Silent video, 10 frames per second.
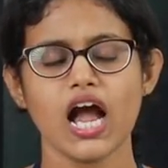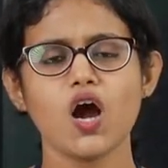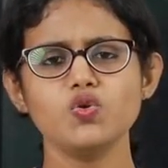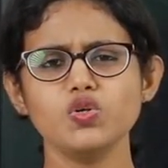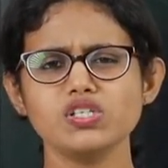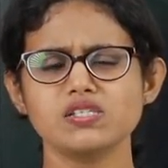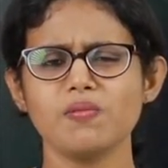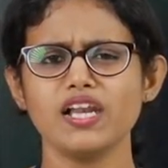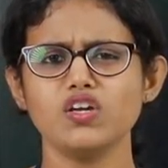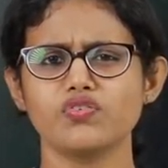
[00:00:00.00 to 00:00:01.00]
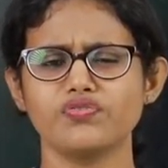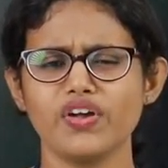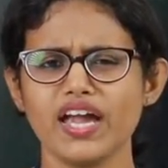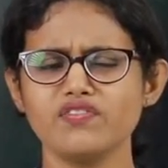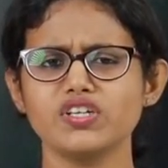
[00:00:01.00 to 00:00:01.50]
How do you smell your
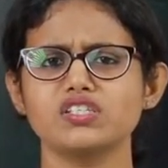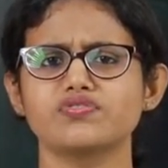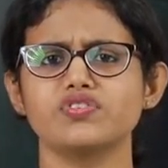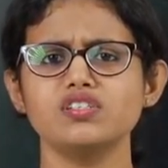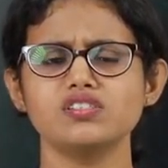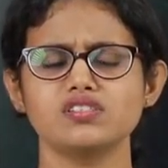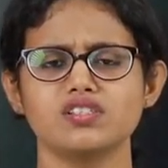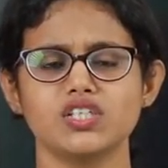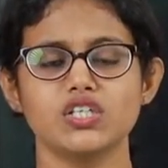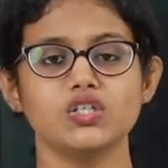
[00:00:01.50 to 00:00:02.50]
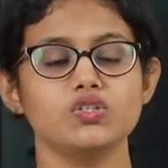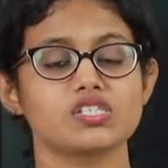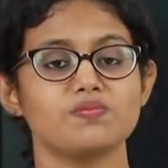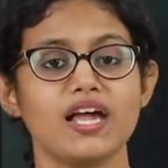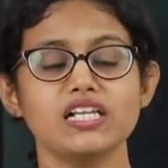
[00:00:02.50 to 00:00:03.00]
favorite food? You
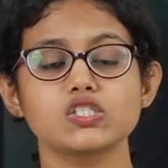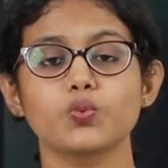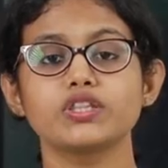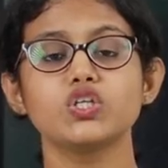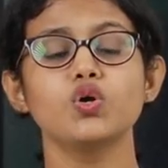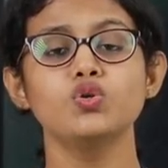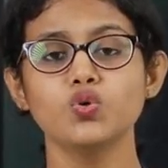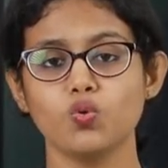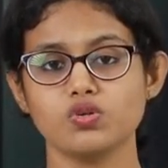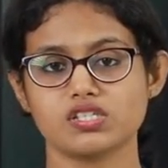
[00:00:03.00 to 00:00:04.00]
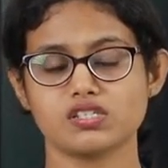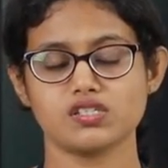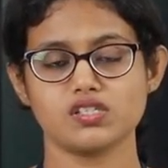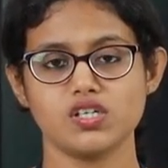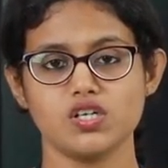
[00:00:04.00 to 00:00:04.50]
smell it with your nose.
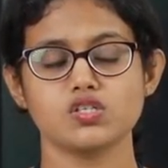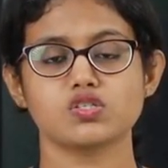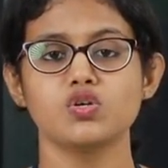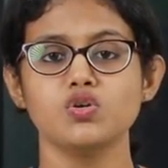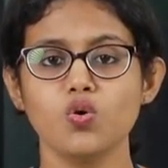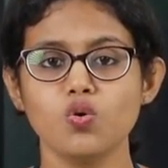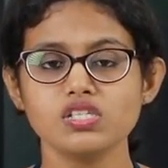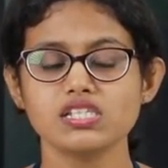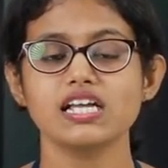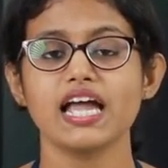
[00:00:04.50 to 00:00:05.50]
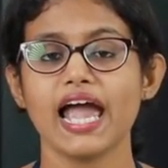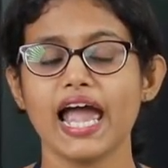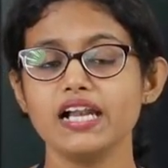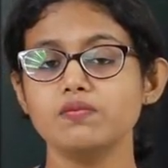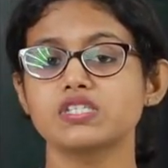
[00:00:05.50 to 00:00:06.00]
So nose
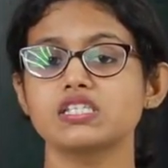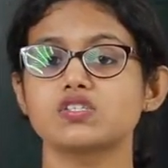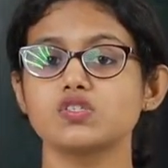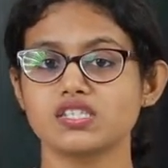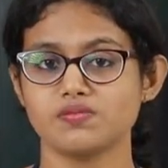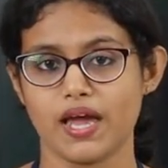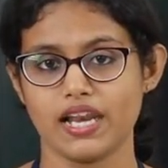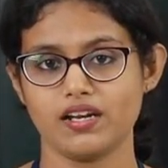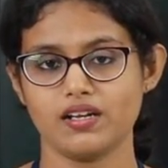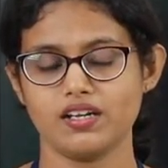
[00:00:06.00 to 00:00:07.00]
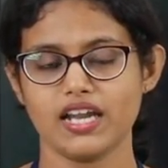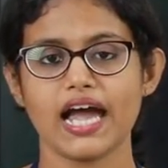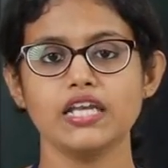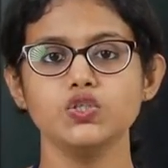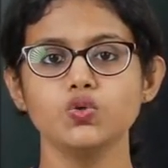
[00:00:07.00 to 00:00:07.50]
helps us to smell
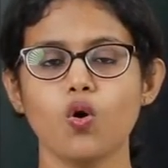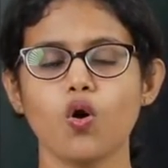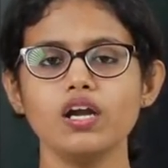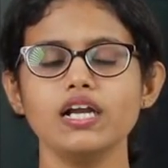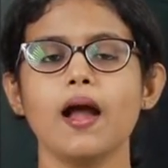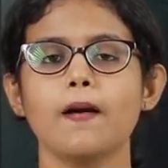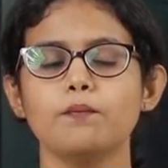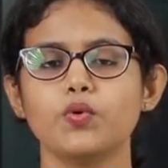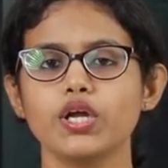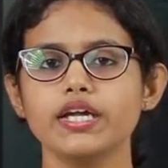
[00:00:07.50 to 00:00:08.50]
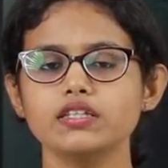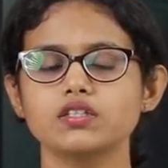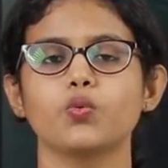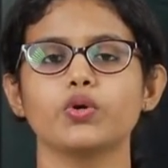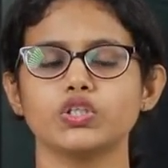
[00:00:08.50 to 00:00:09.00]
and you all
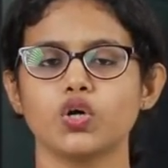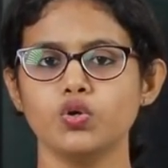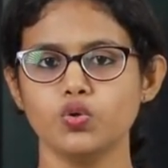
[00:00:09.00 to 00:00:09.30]
breathe with your